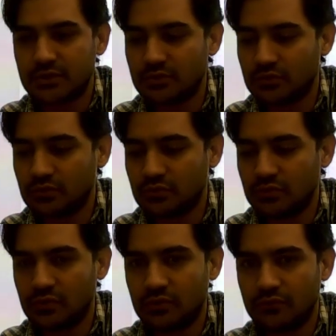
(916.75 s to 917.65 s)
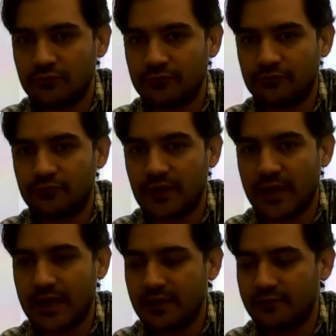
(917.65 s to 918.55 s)

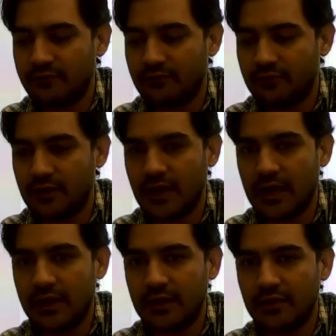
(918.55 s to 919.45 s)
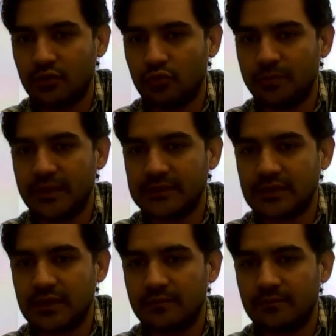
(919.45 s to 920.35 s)
2592 psi.